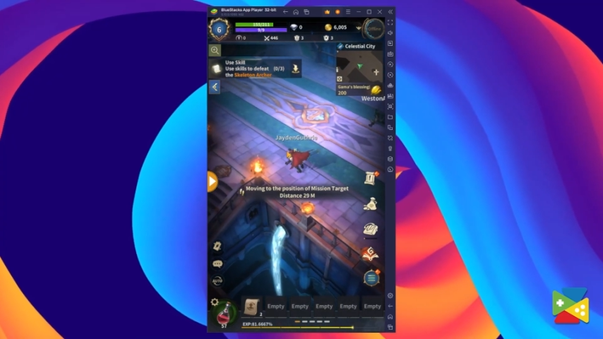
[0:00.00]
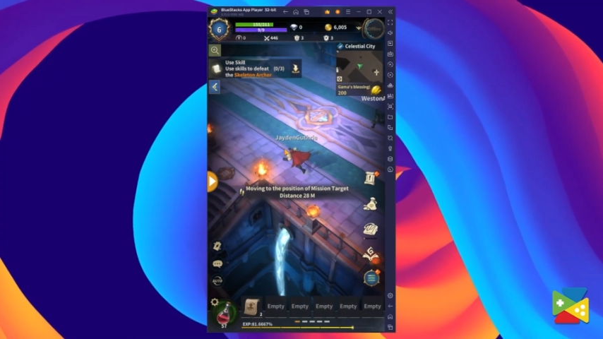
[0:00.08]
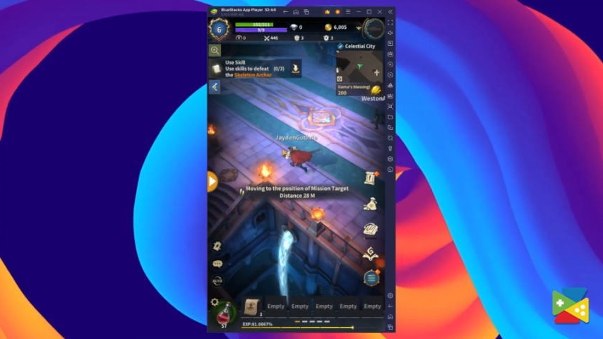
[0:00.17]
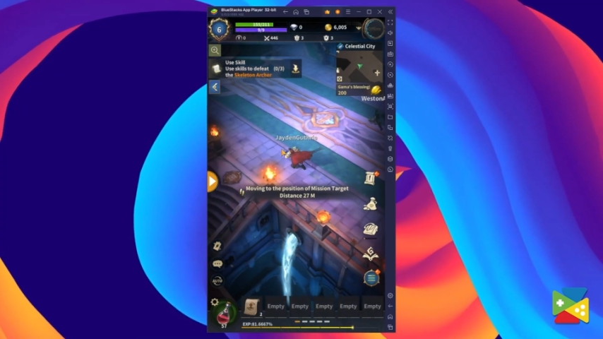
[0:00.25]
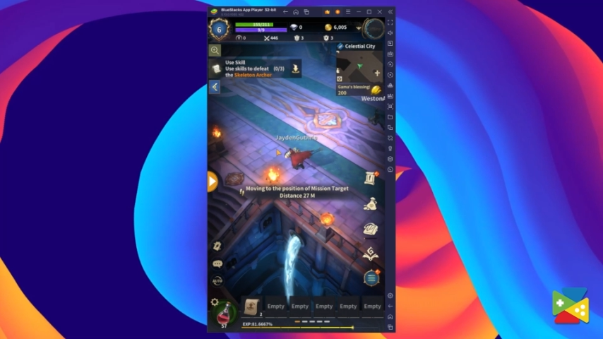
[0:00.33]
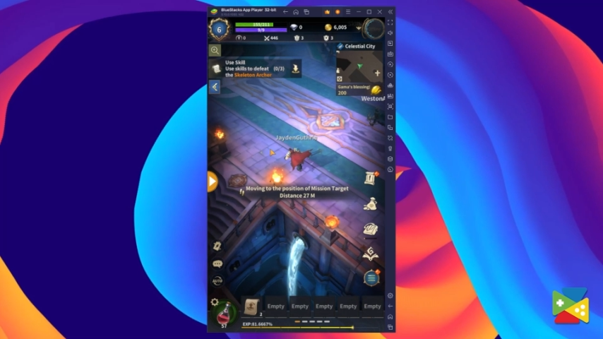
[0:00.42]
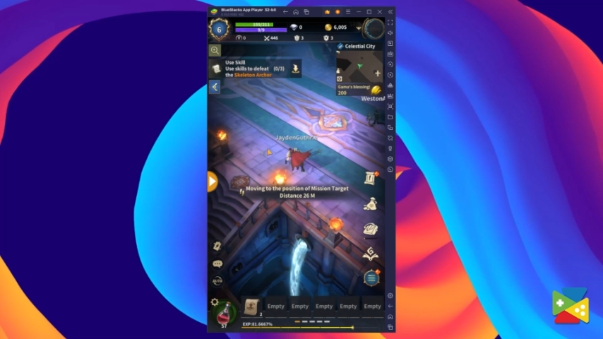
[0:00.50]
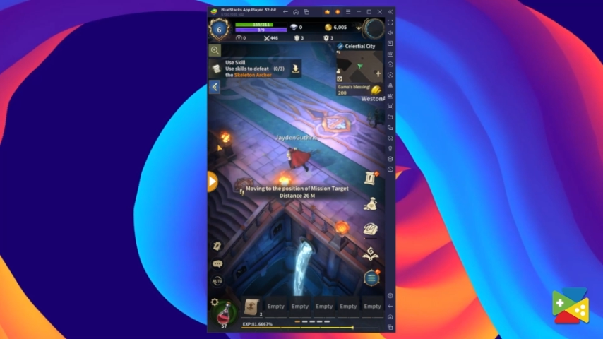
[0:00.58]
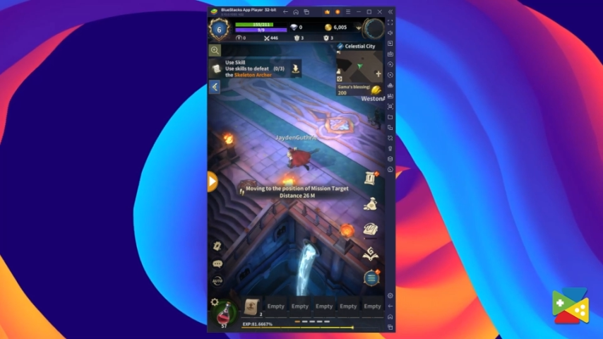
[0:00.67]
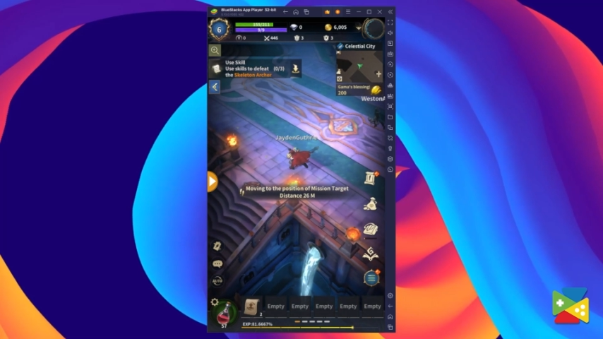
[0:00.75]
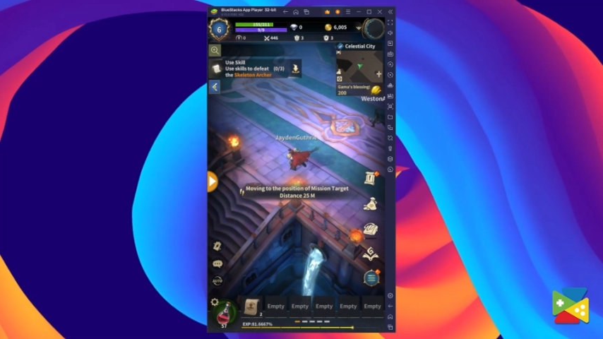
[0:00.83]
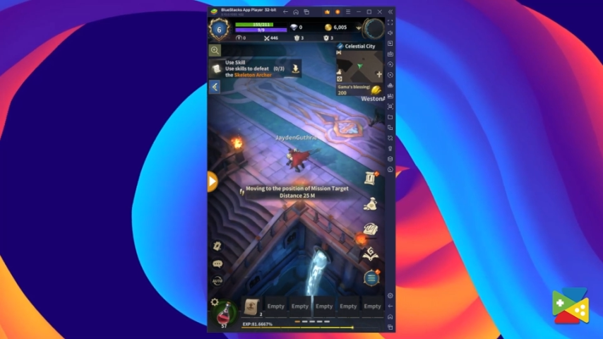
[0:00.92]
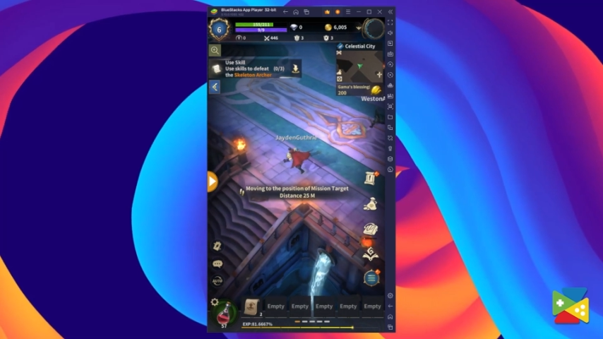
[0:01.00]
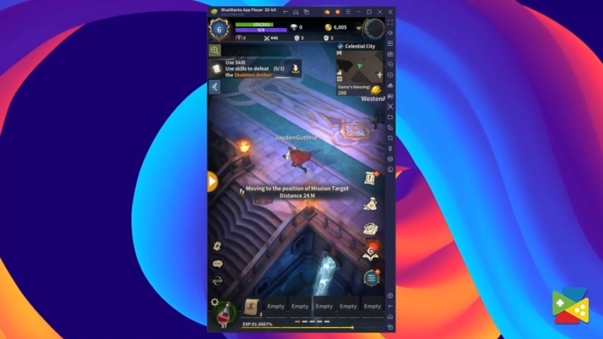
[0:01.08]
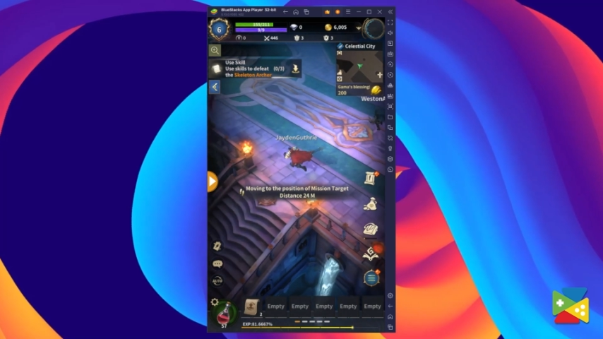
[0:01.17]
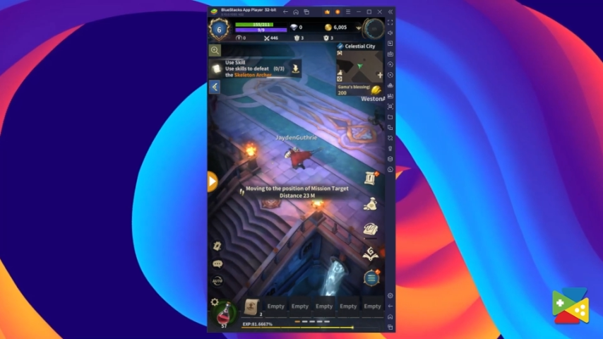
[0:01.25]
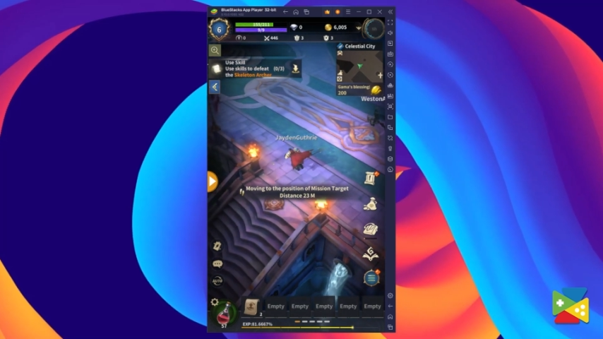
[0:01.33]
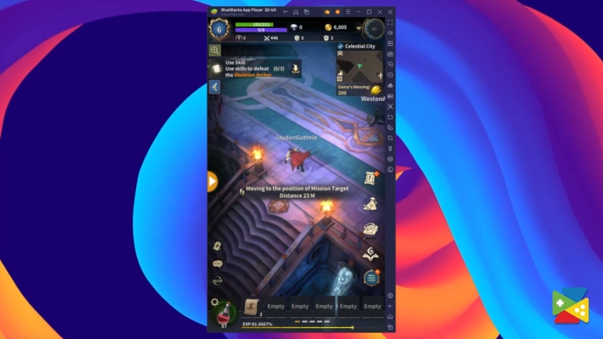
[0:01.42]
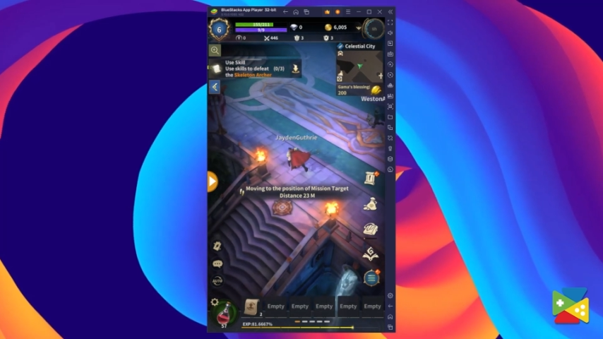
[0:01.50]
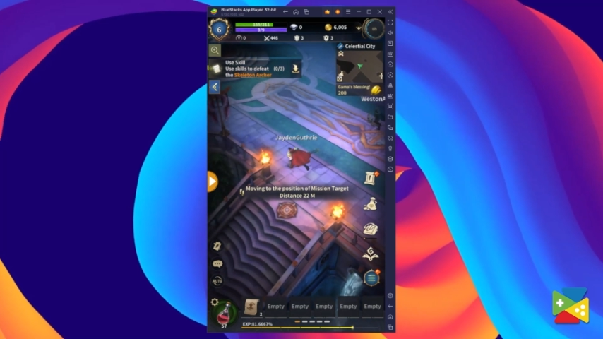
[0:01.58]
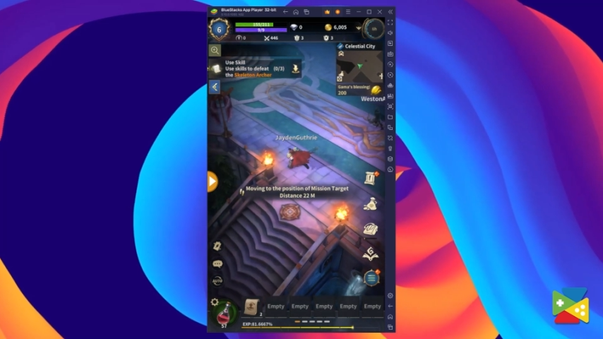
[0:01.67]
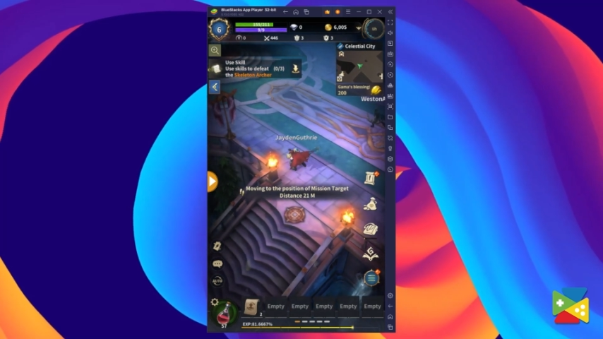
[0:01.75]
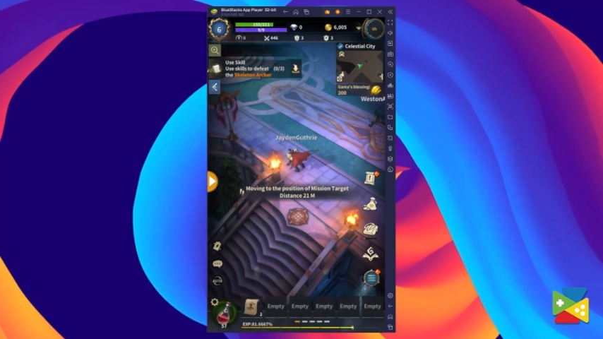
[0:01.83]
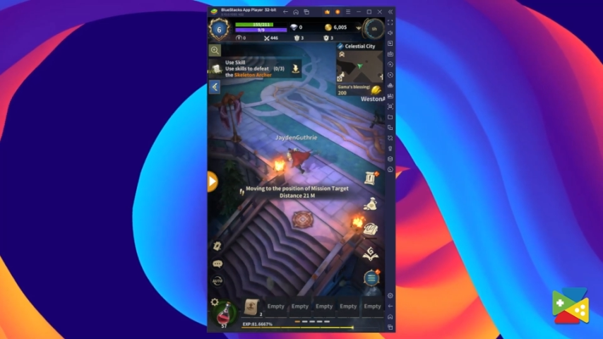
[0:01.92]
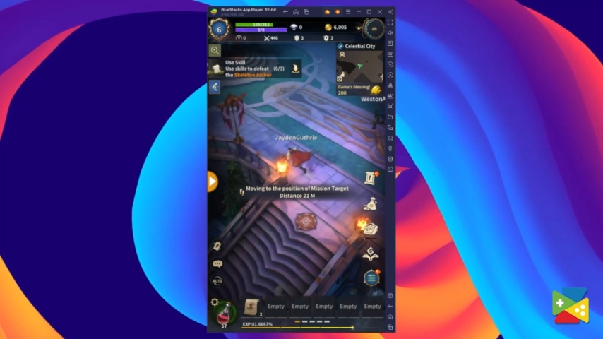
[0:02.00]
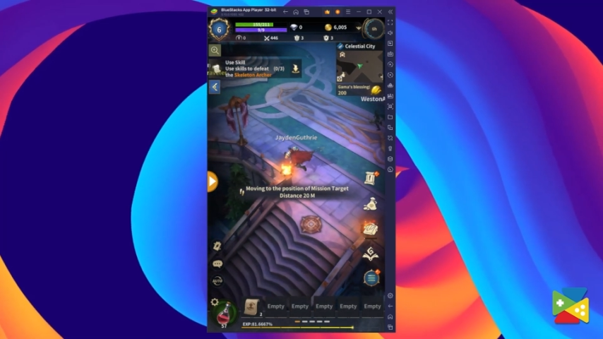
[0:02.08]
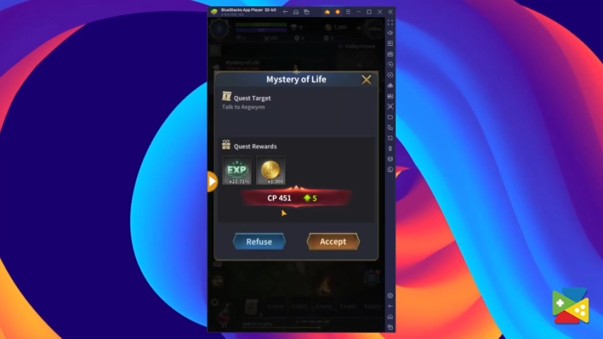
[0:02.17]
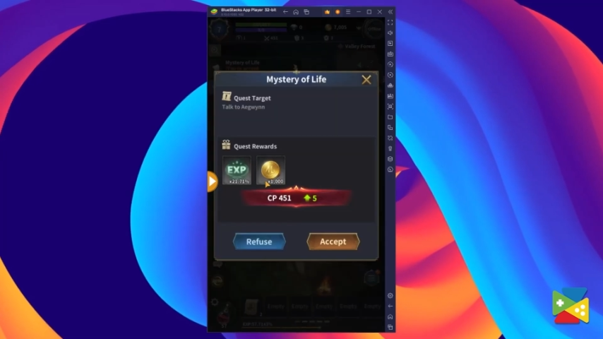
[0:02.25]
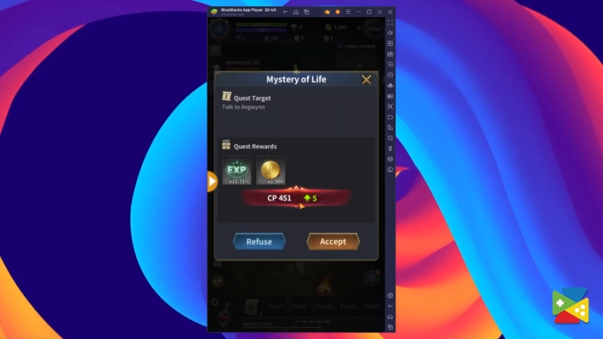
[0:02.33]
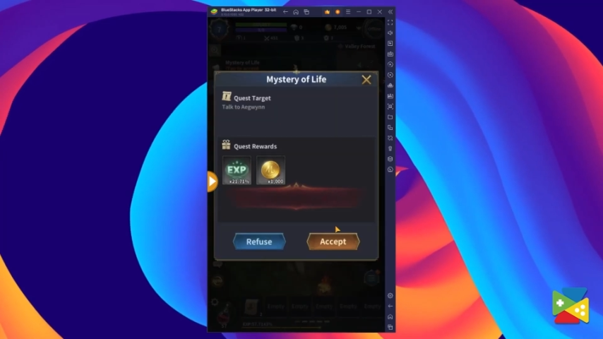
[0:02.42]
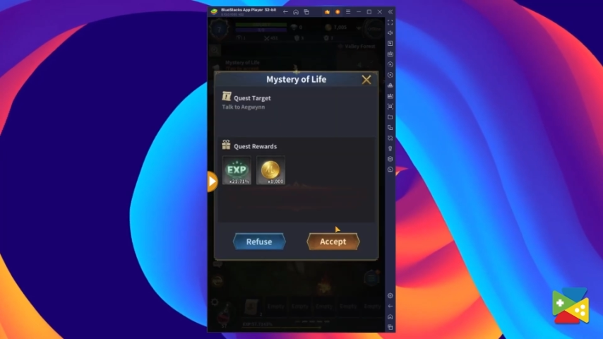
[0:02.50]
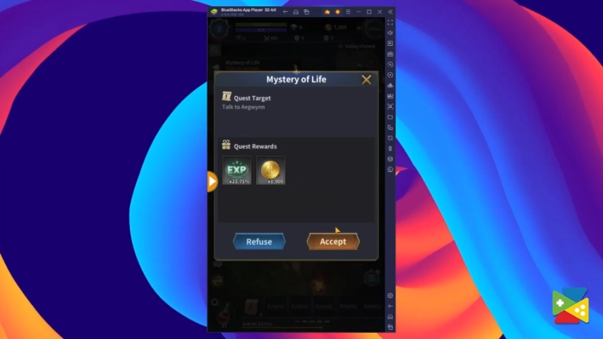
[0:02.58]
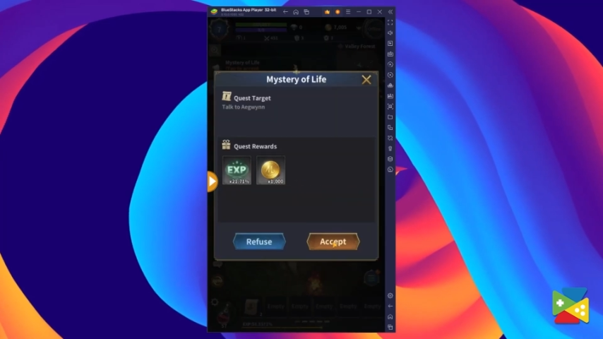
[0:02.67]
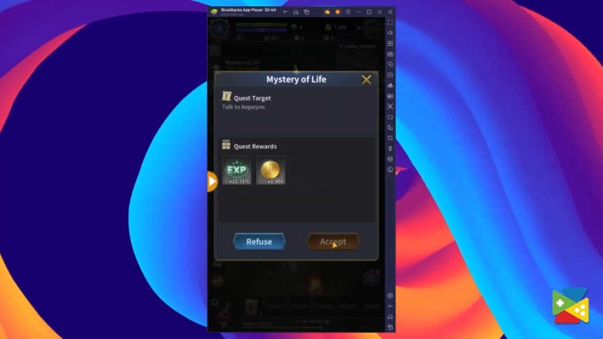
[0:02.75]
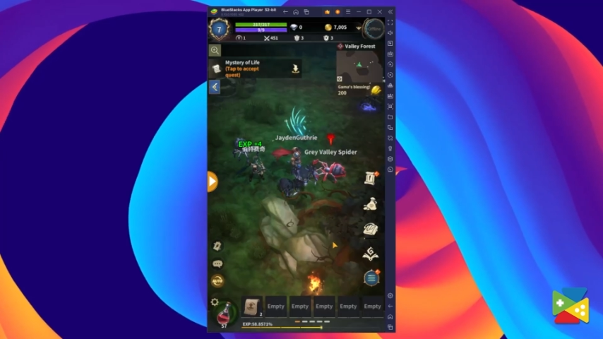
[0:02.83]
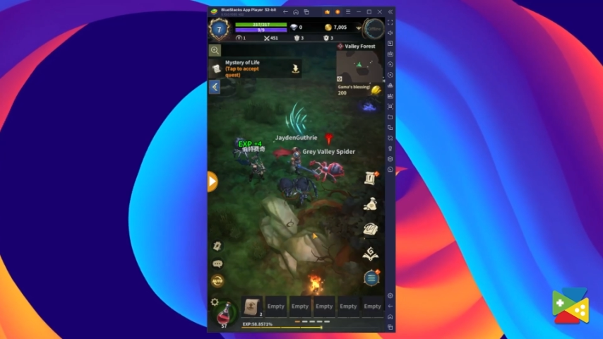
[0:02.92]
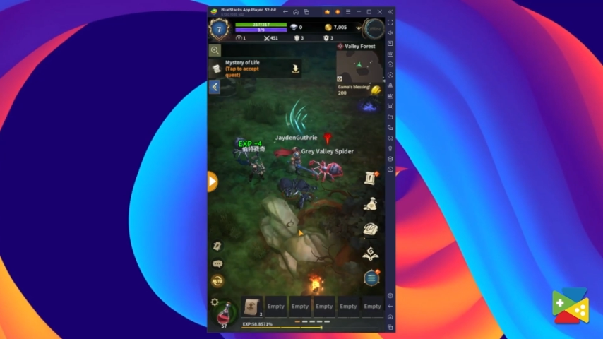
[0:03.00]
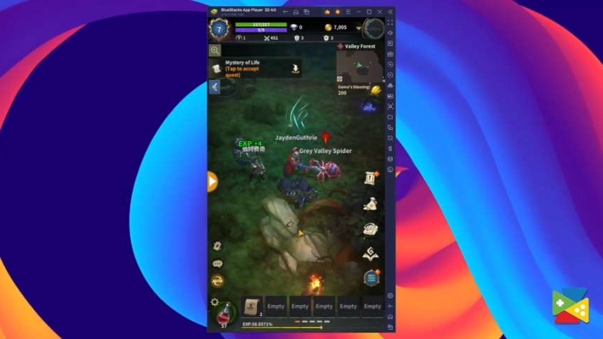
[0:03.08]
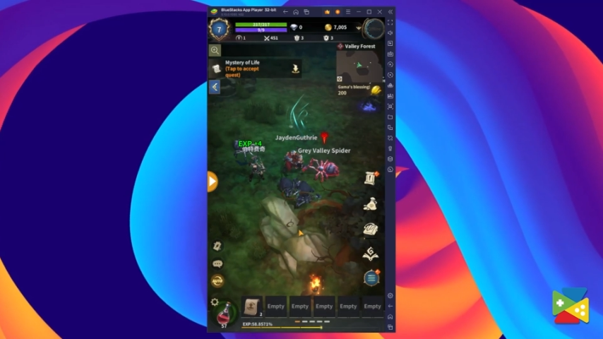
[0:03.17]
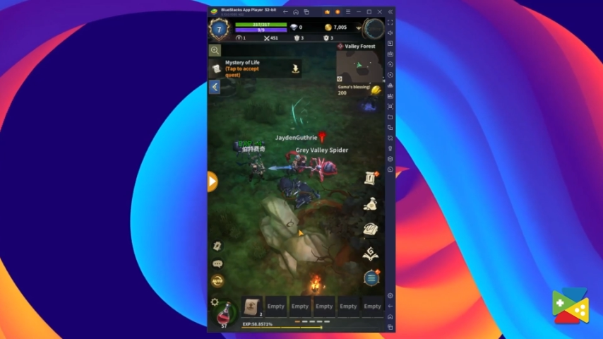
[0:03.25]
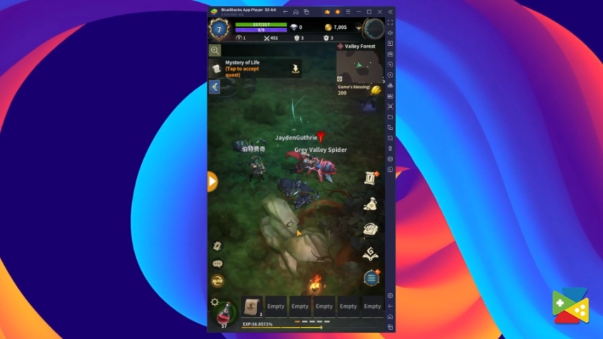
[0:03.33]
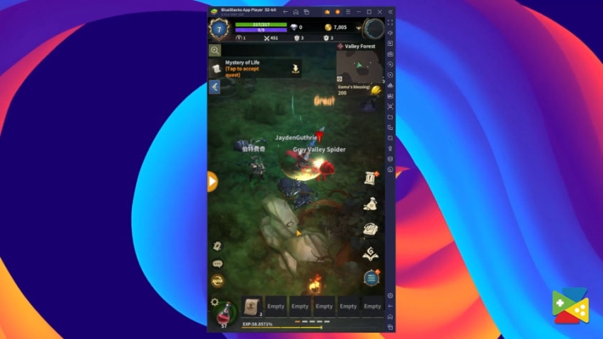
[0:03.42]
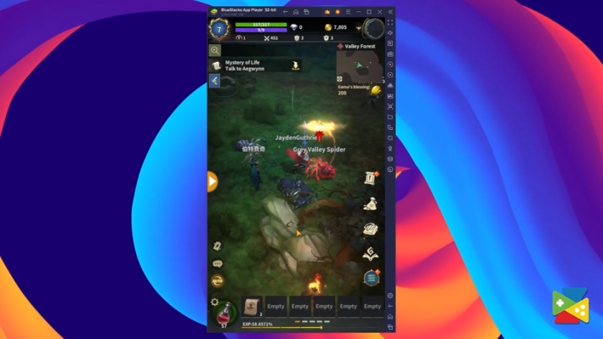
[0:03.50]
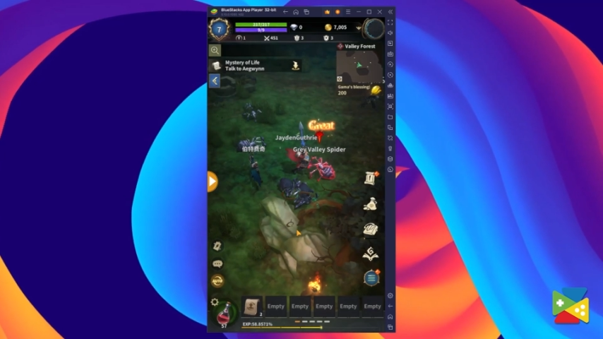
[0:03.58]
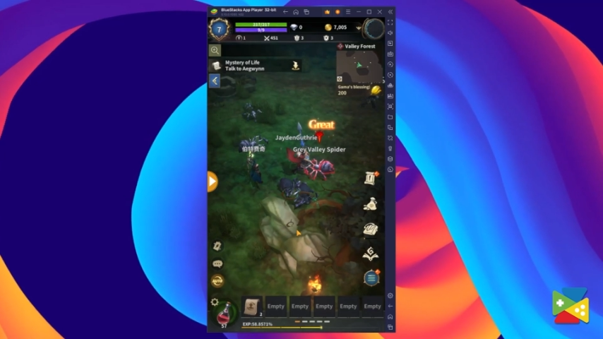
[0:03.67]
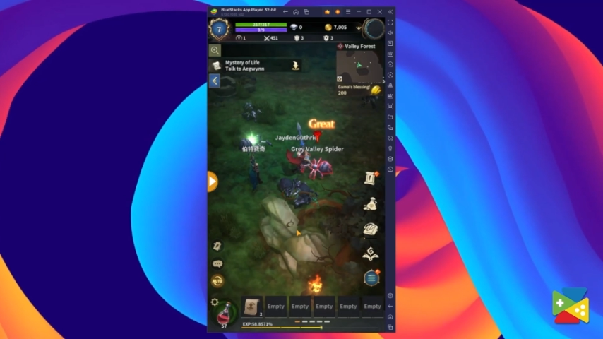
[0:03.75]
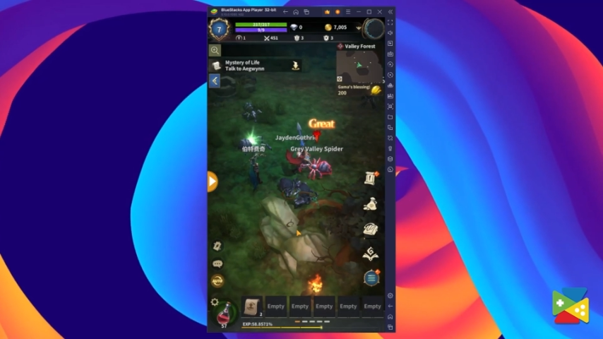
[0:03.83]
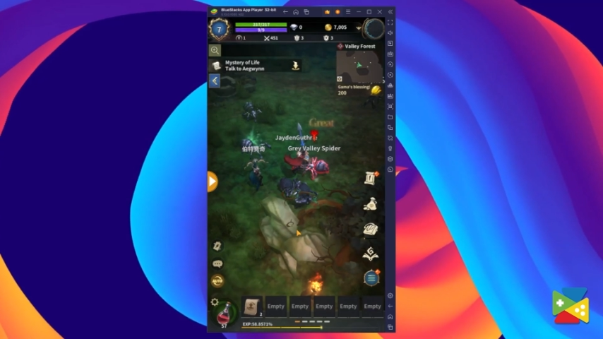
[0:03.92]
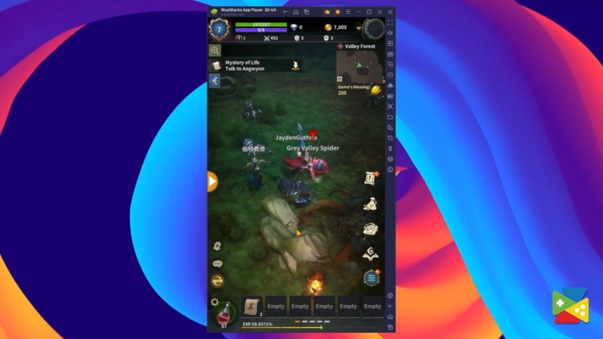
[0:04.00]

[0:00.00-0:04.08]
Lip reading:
[unreadable: no face in view]